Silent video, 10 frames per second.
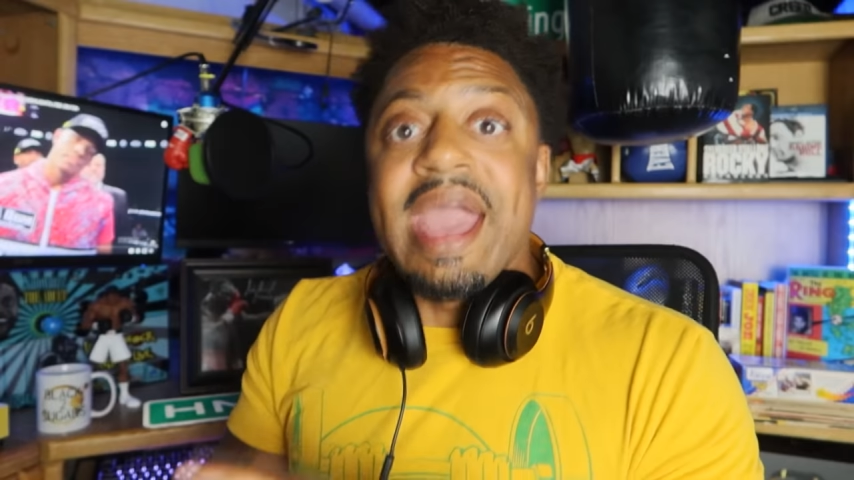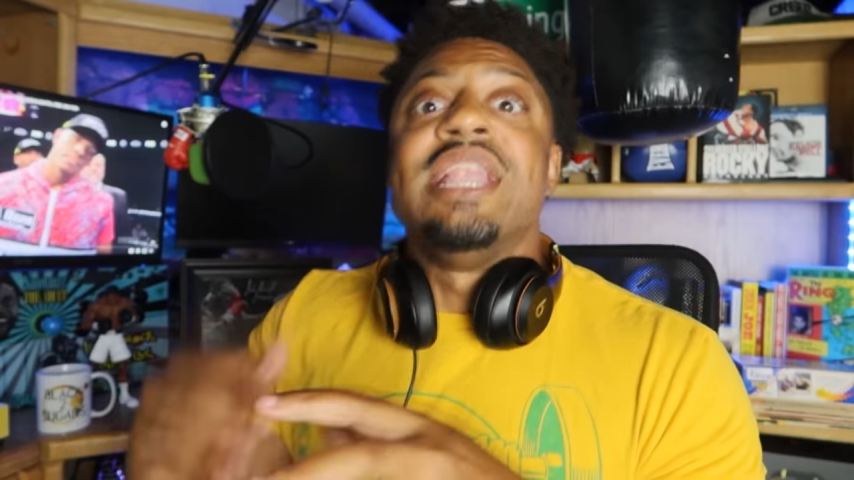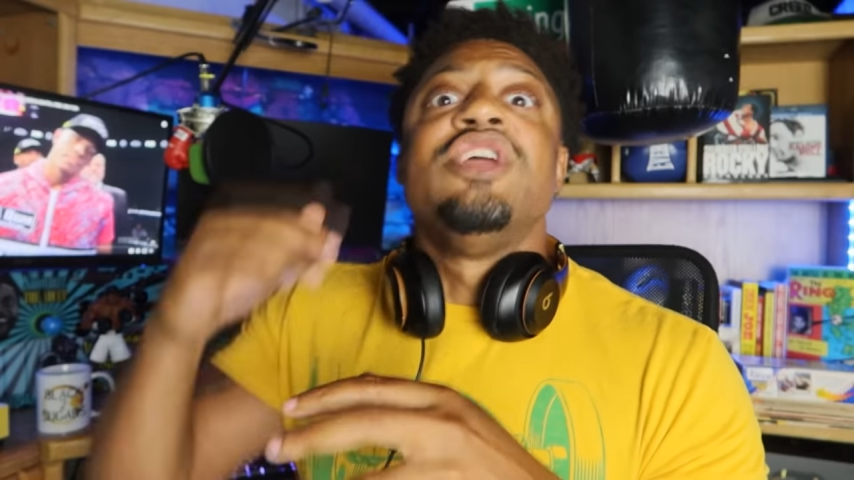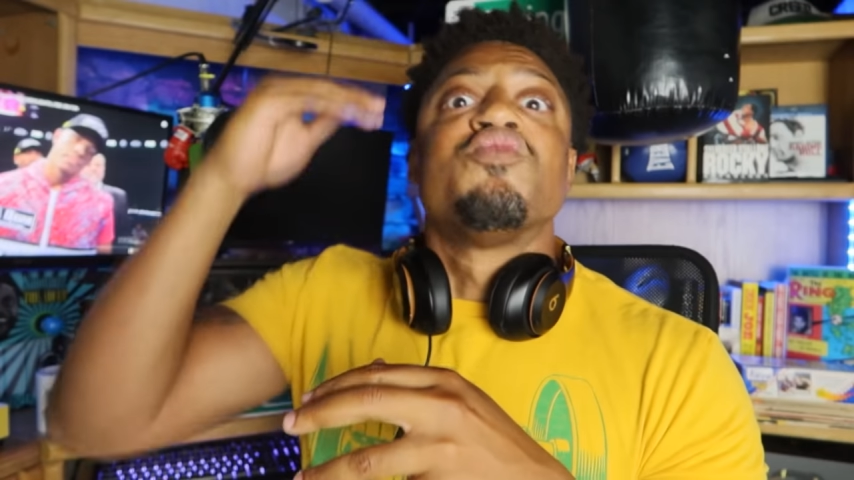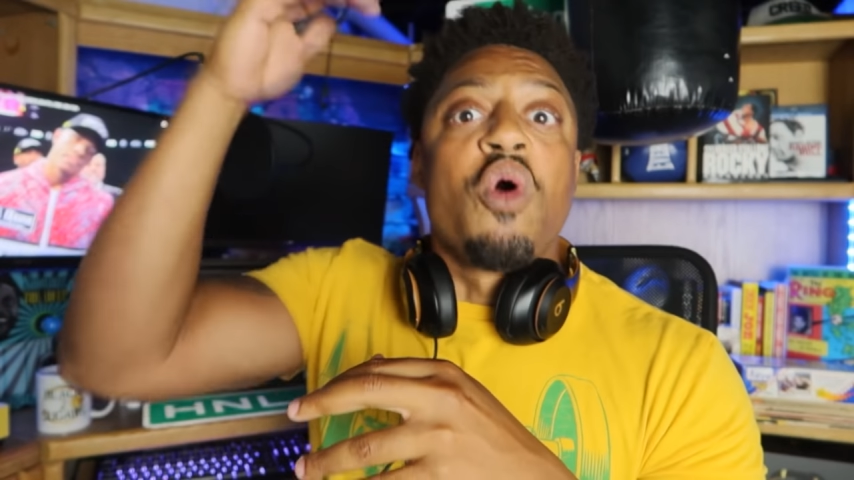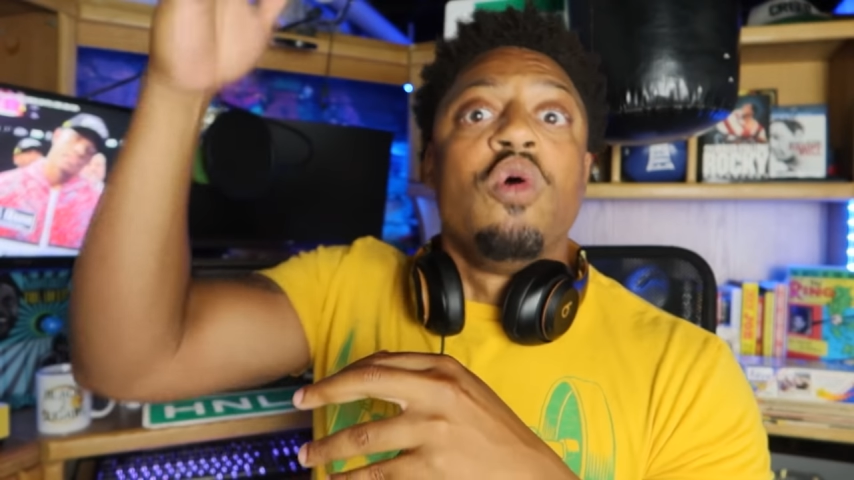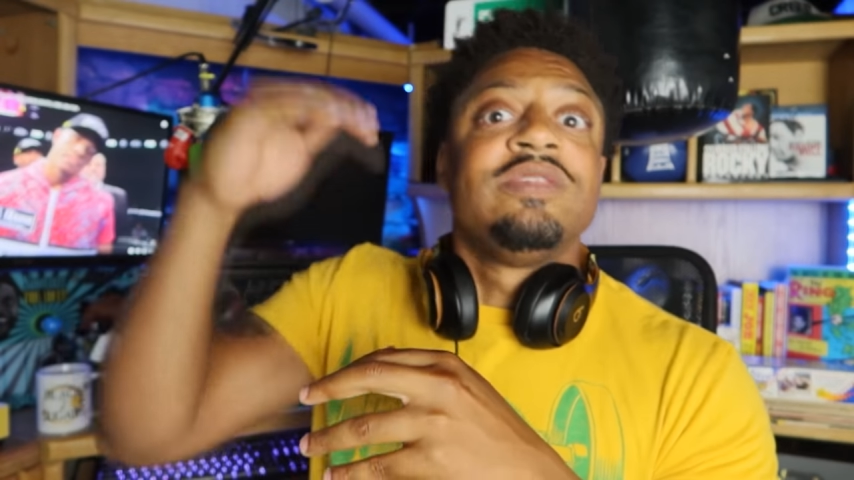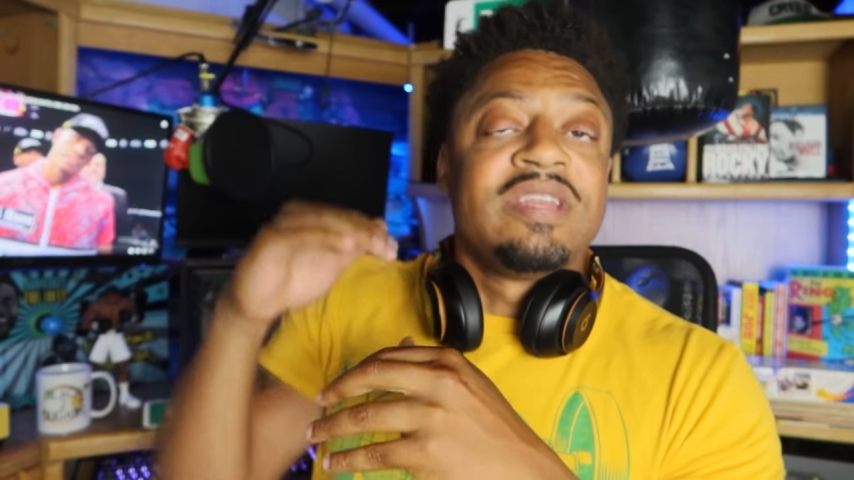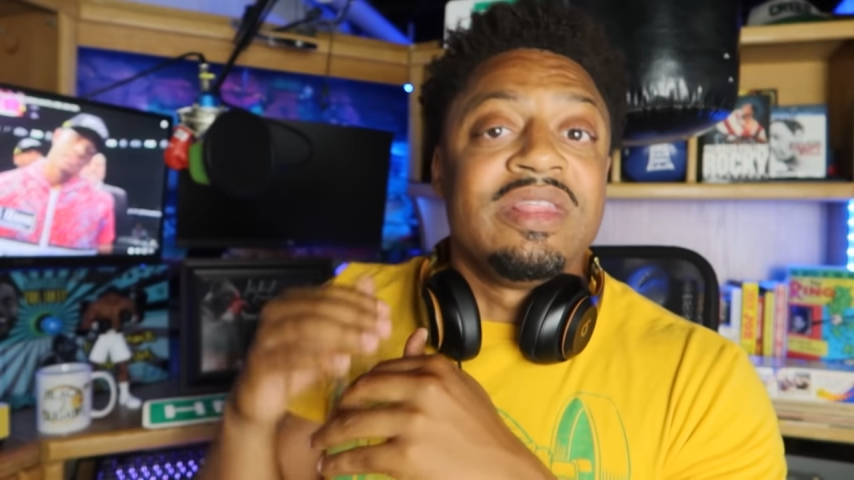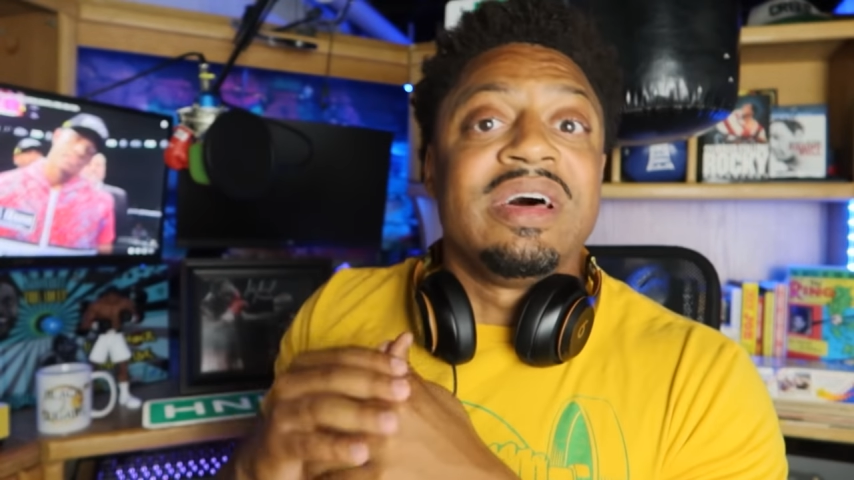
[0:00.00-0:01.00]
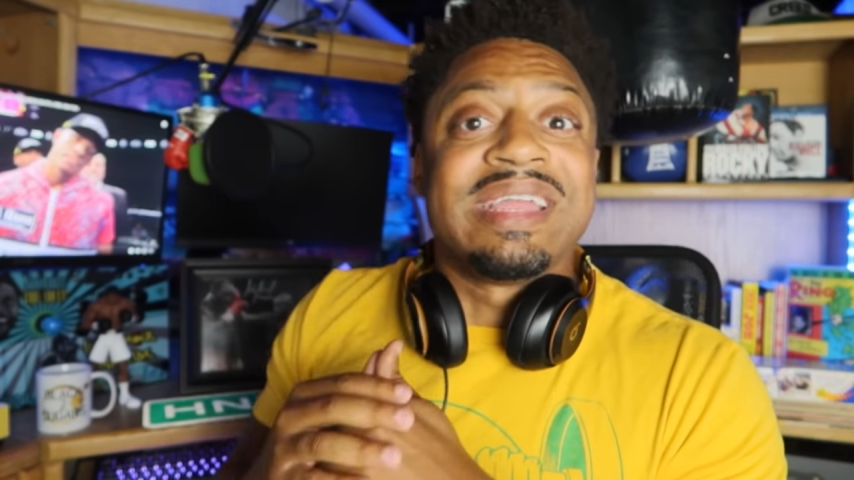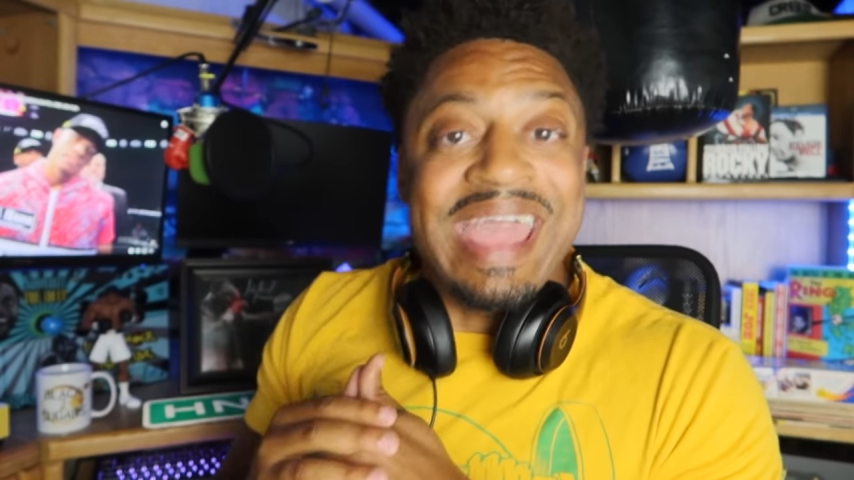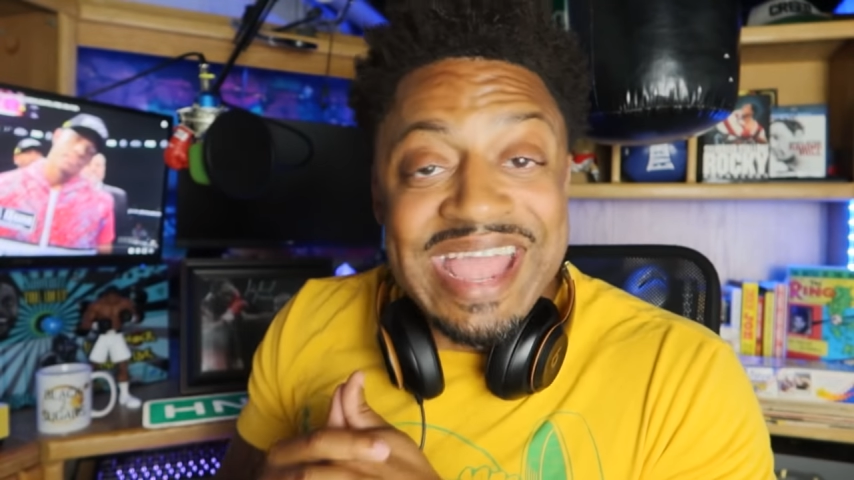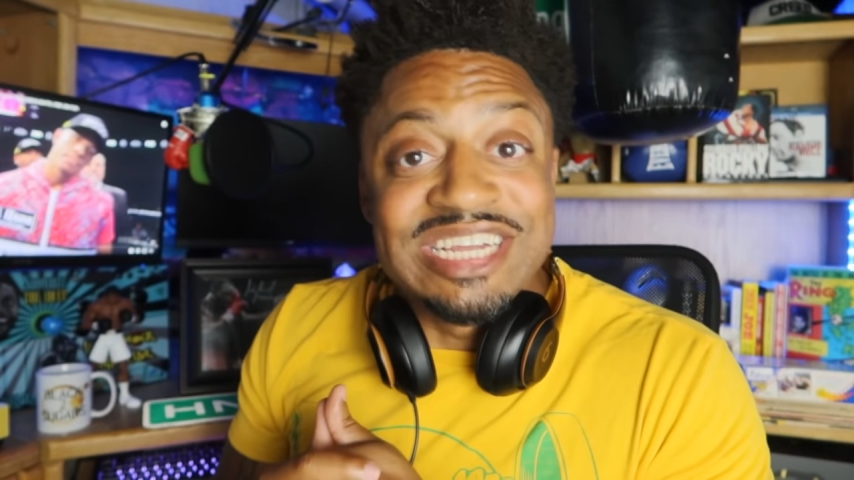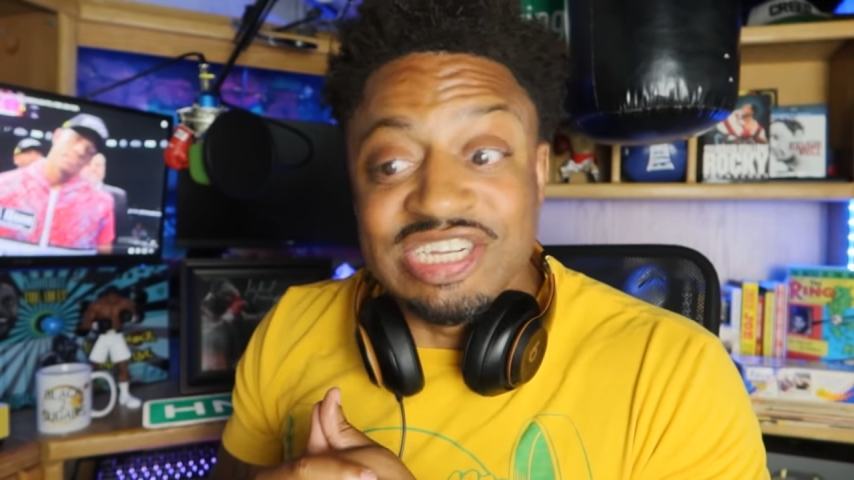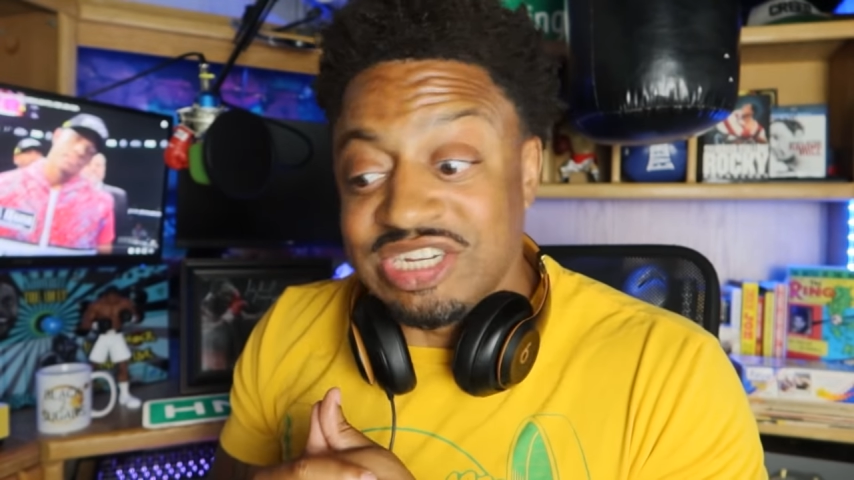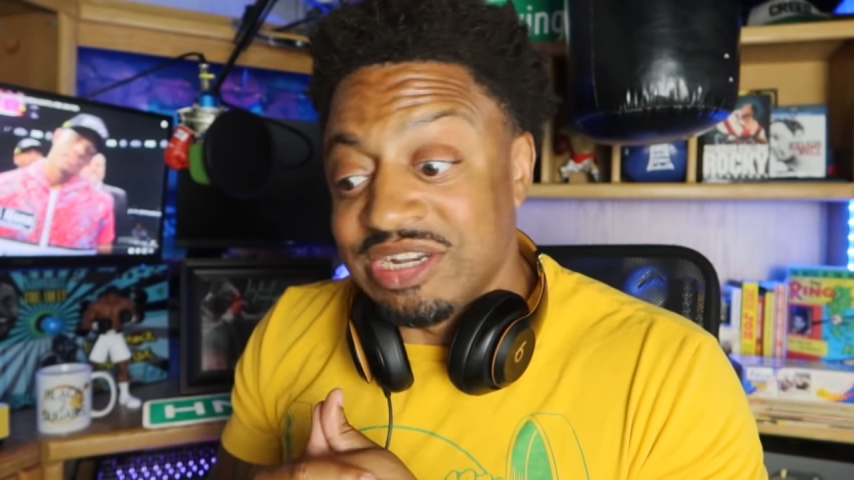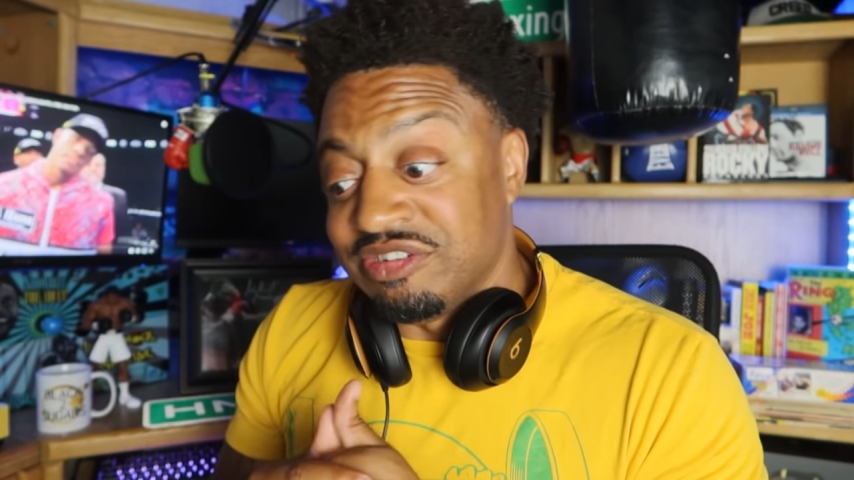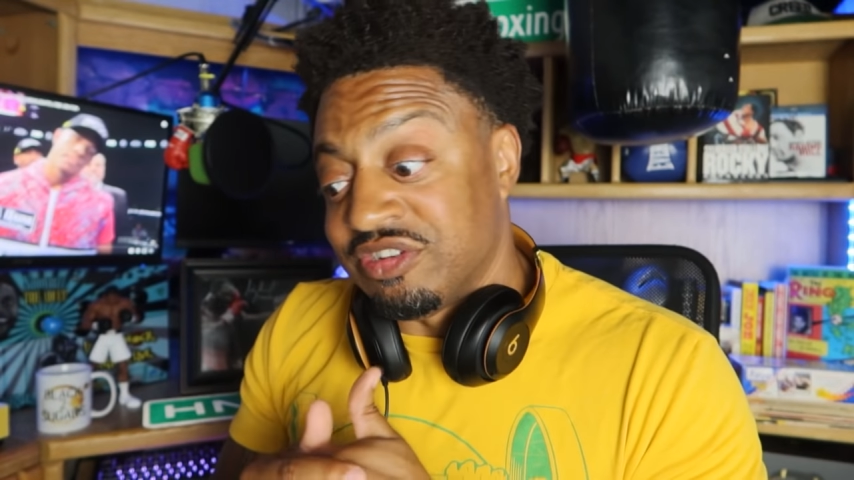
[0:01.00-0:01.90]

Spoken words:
and he rose to the occasion,